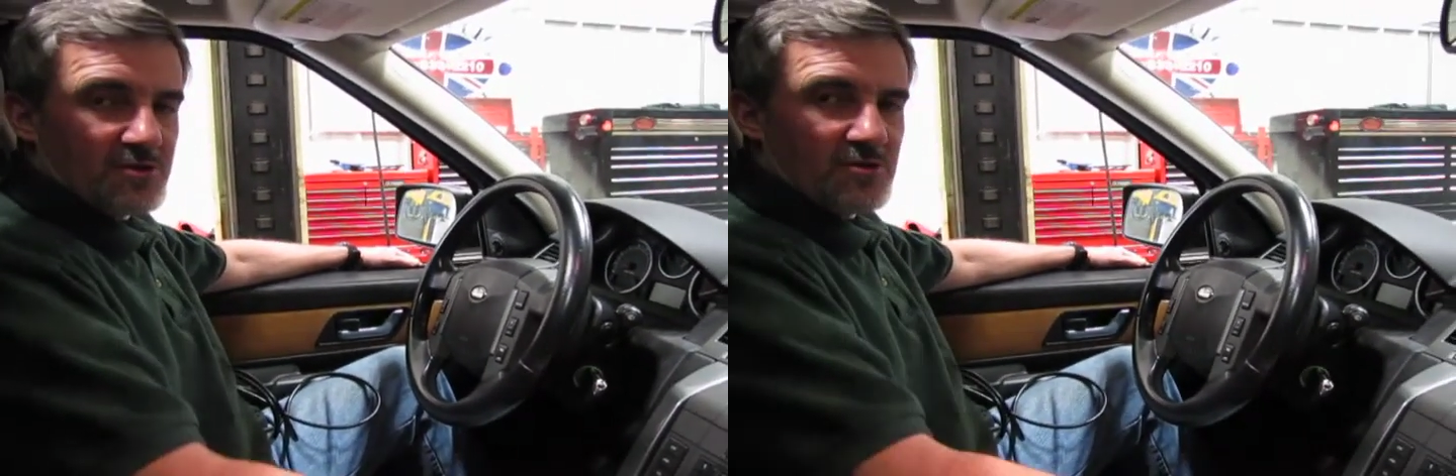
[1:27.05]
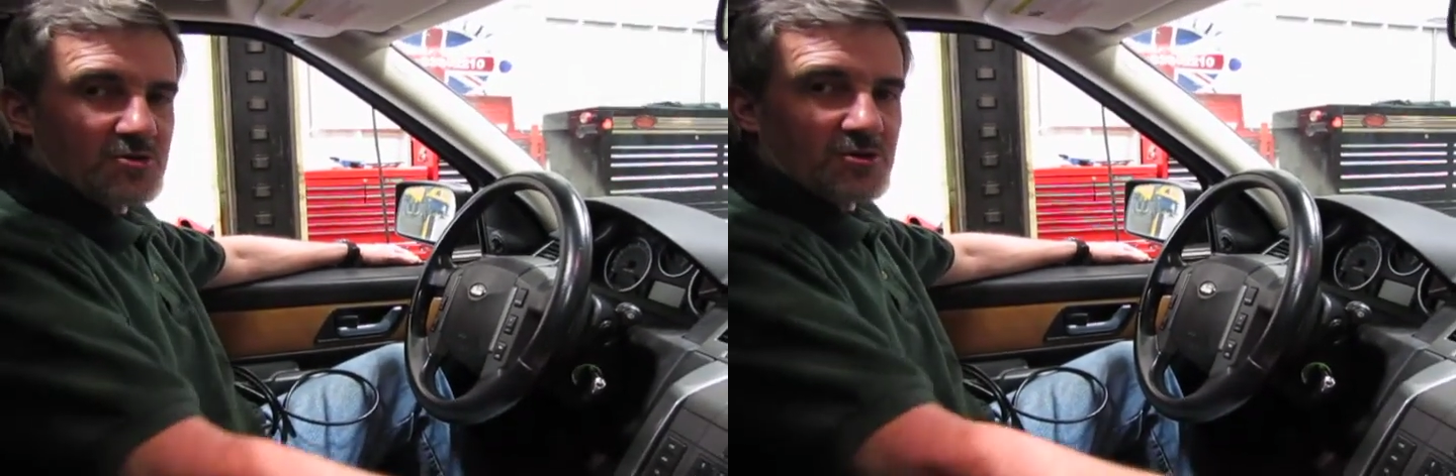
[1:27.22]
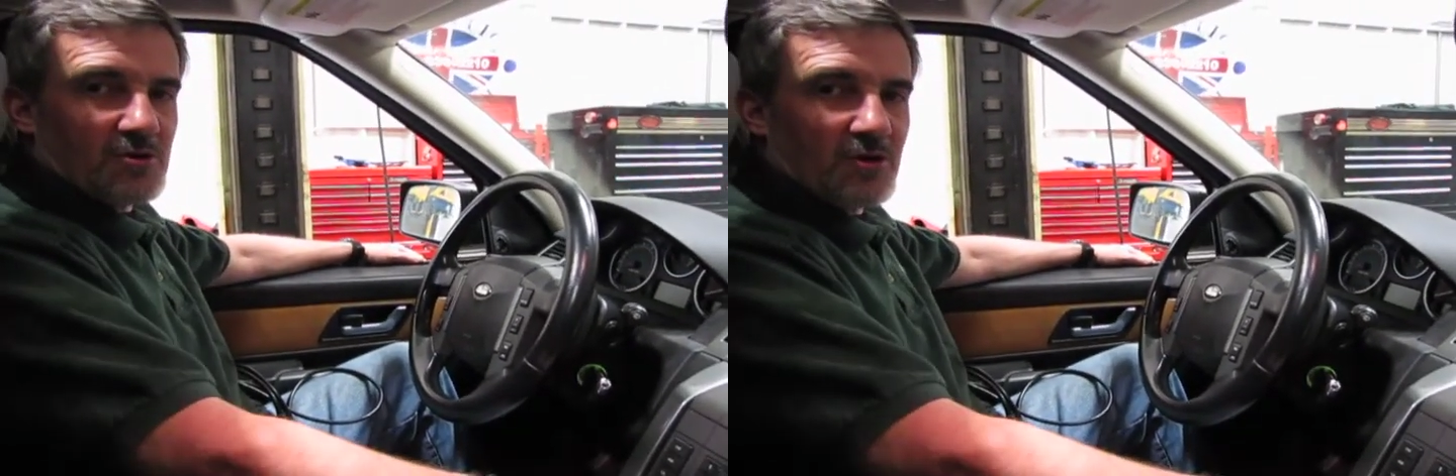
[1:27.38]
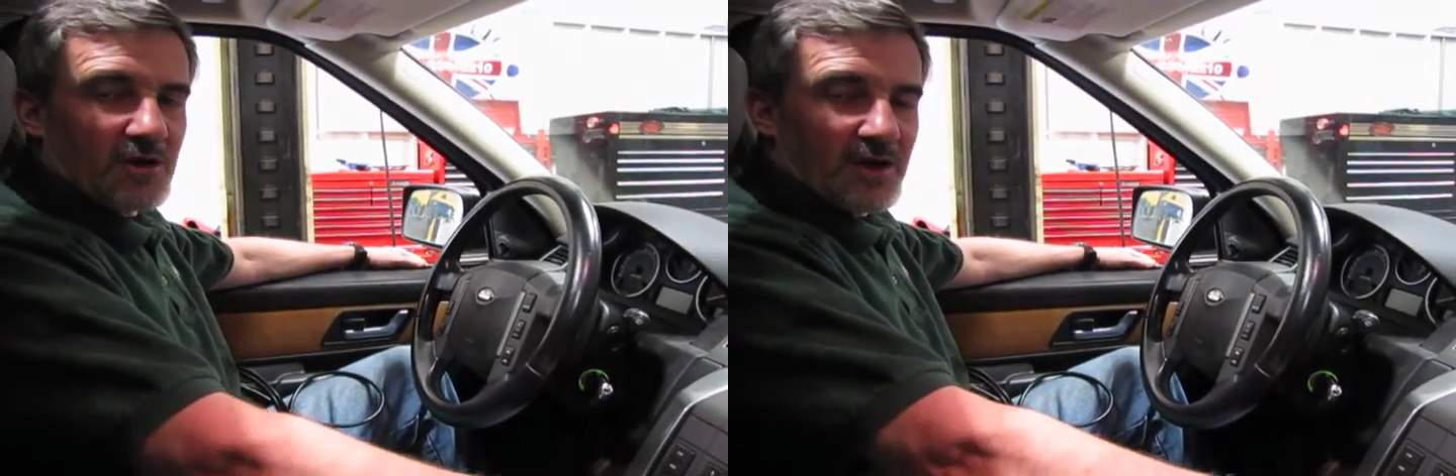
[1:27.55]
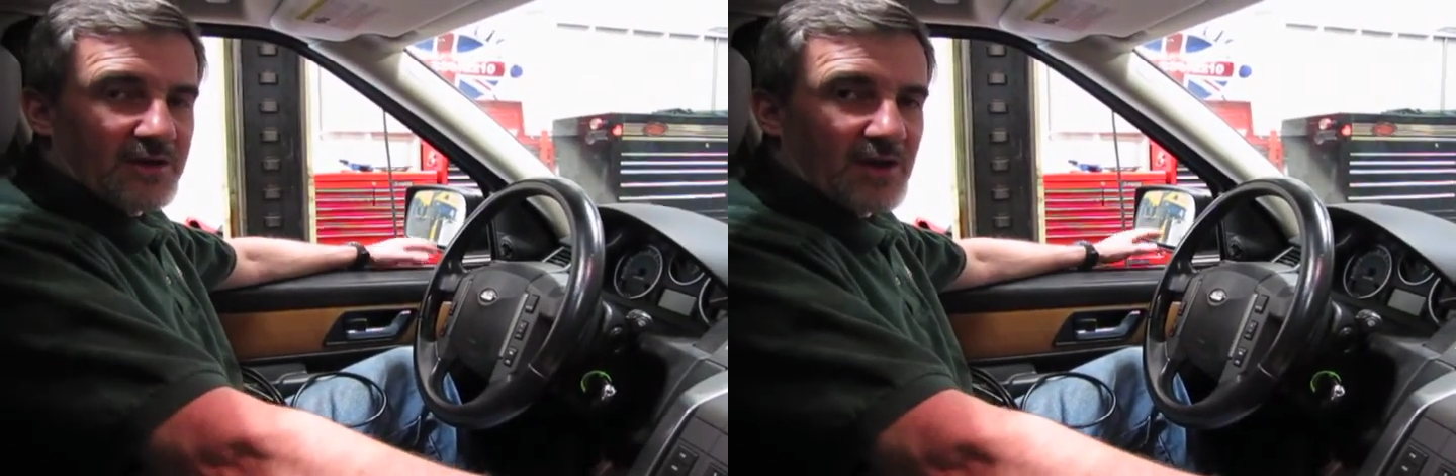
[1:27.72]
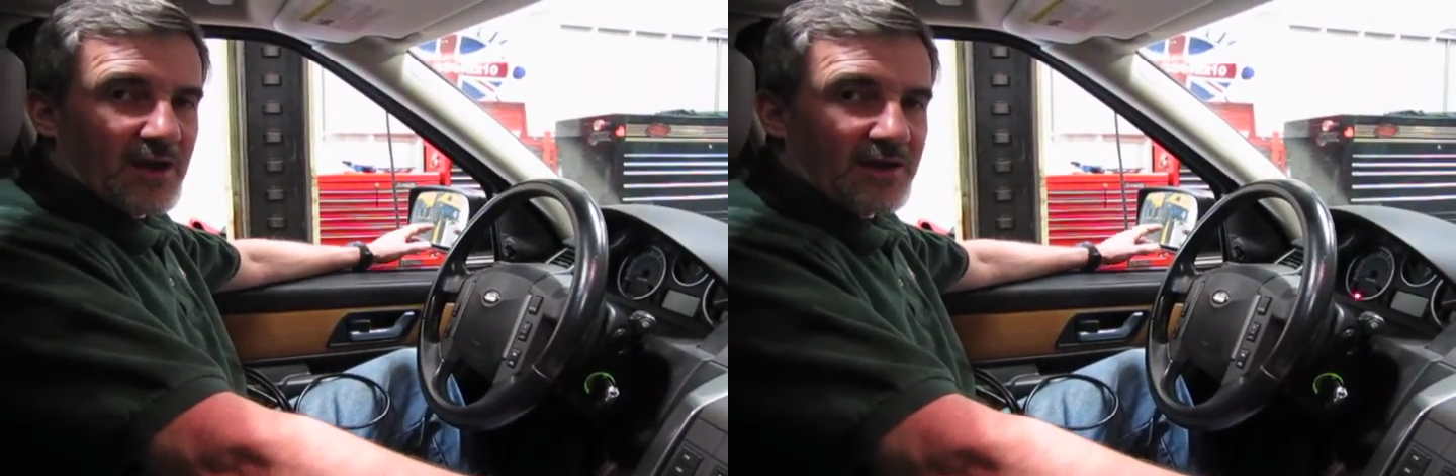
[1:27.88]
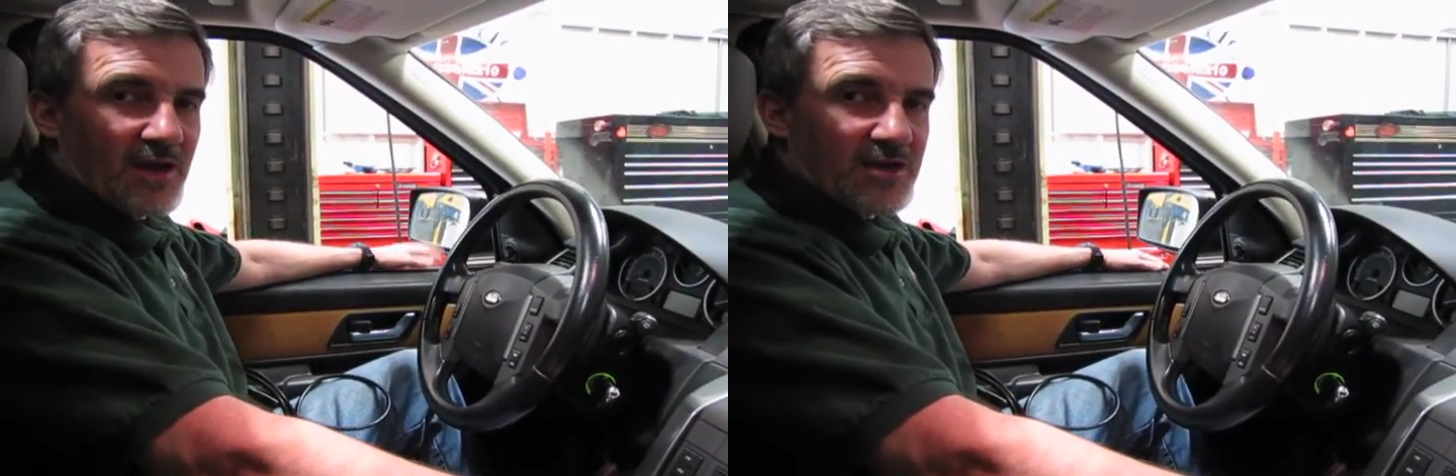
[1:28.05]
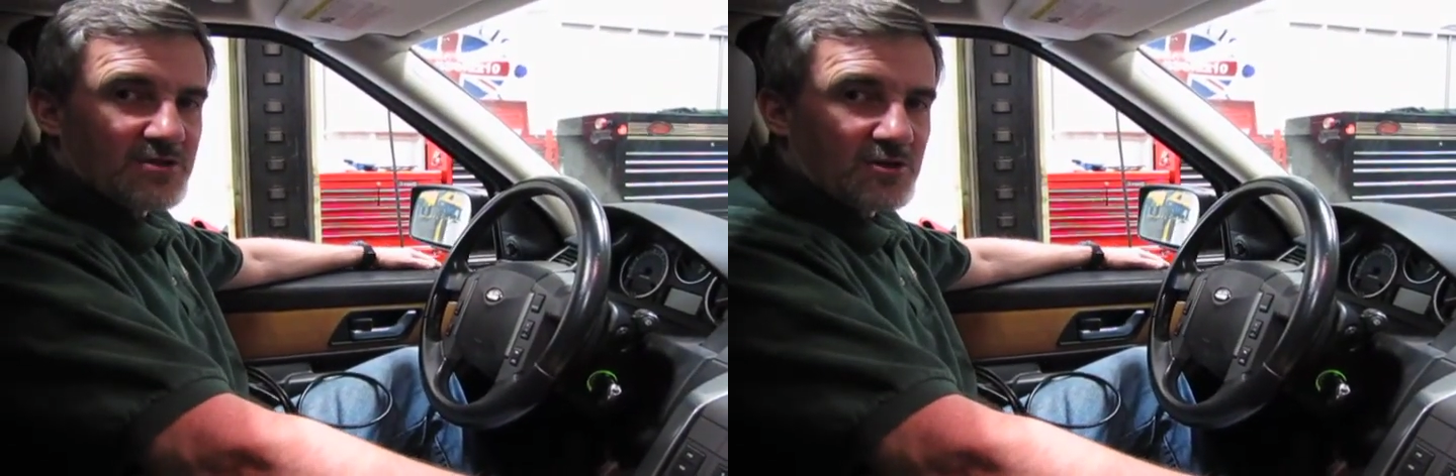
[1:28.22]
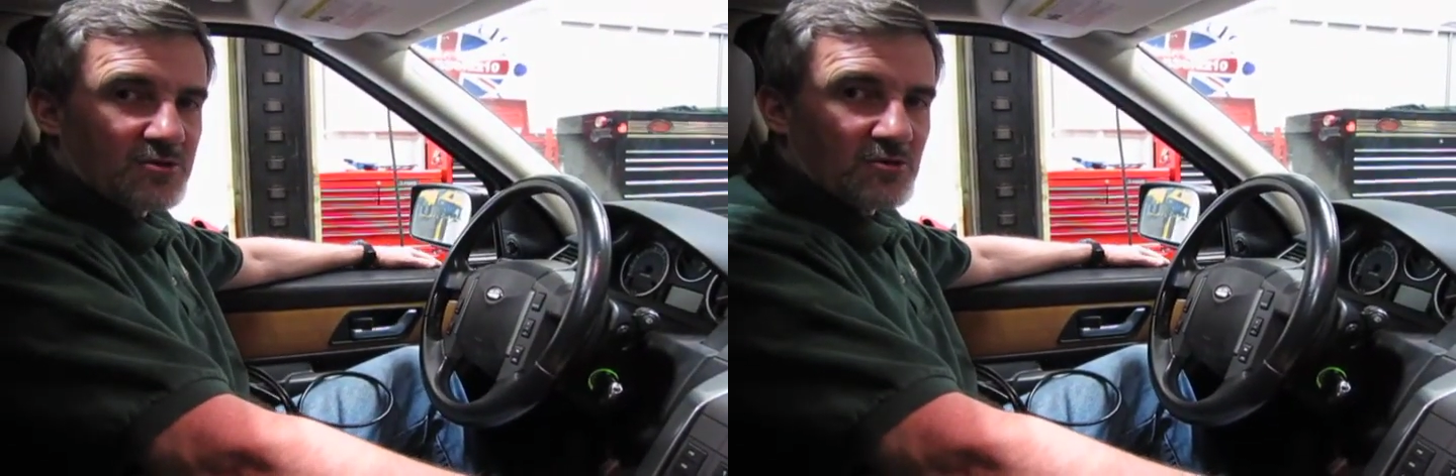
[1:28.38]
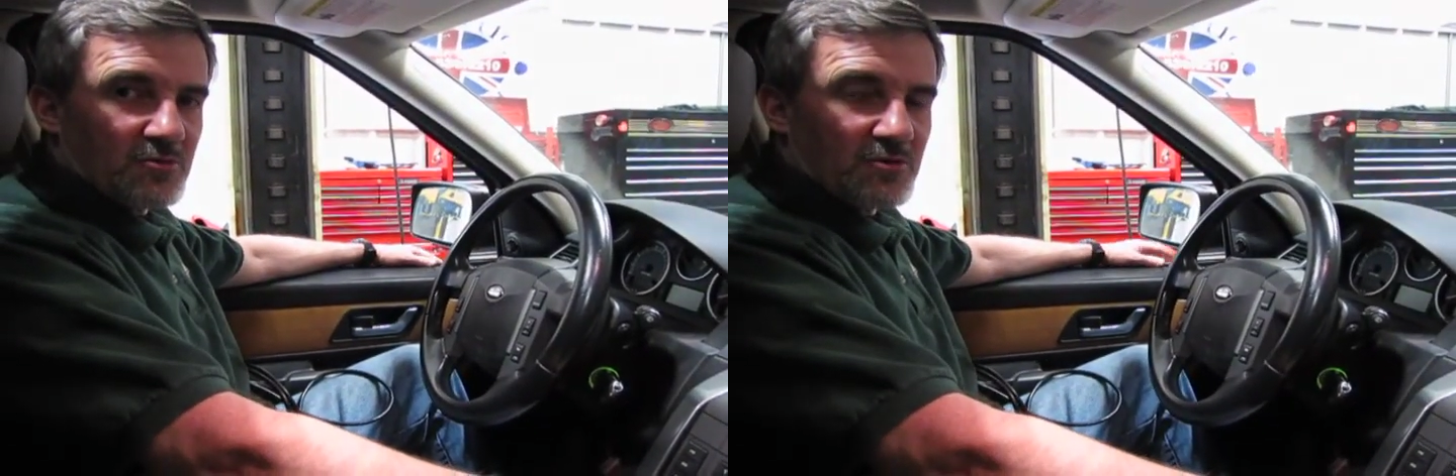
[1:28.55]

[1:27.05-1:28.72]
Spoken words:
using the Hawkeye Diagnostic Tool,